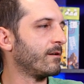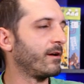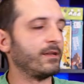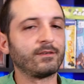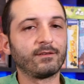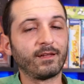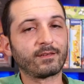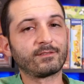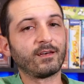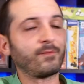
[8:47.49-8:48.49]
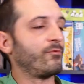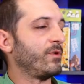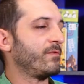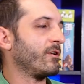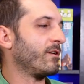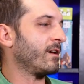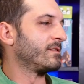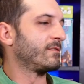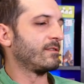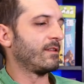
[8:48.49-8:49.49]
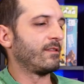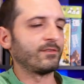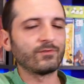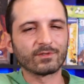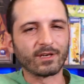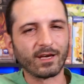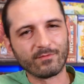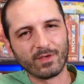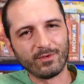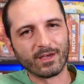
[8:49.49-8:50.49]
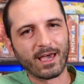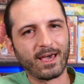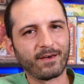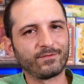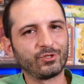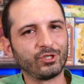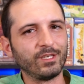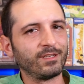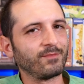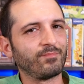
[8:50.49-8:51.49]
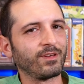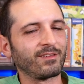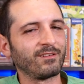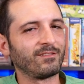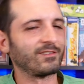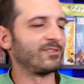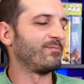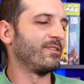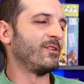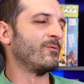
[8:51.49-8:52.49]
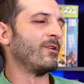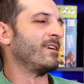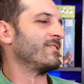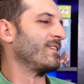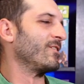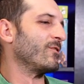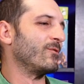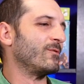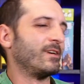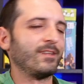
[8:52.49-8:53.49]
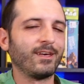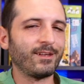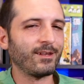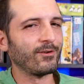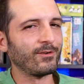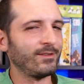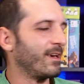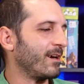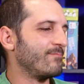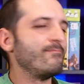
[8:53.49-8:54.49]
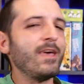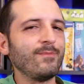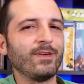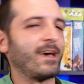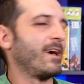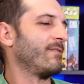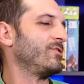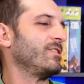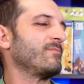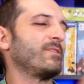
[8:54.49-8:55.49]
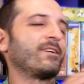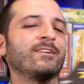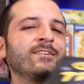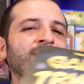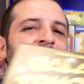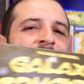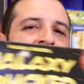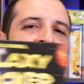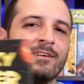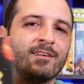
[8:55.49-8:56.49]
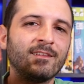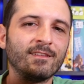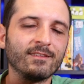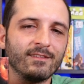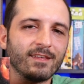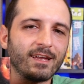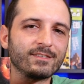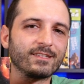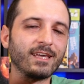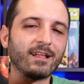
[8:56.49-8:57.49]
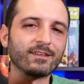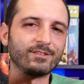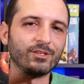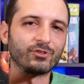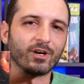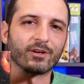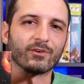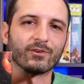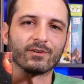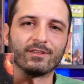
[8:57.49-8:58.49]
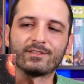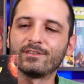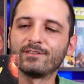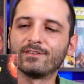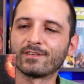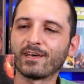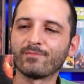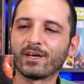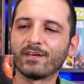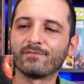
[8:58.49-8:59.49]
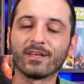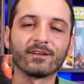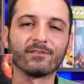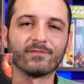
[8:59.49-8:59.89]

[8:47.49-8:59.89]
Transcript: All right, next up we've got this one's kind of maybe a half cheating pick, and I'll explain why as I go. And I don't, yeah, maybe a half cheating pick. That is Galaxy Trucker. This is designed by Vlaada